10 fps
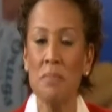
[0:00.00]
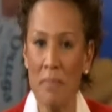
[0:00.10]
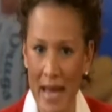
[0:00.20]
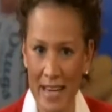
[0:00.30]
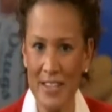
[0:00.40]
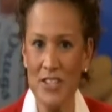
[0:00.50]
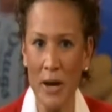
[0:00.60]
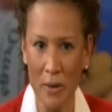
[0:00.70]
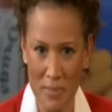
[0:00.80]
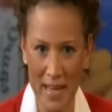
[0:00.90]
to manage
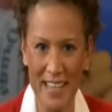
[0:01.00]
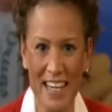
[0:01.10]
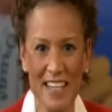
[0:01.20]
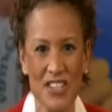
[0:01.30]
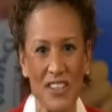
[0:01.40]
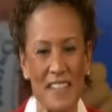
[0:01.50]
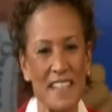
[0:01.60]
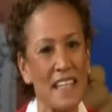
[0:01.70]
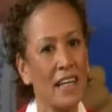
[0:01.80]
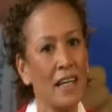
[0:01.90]
our
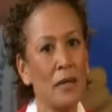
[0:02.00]
medications.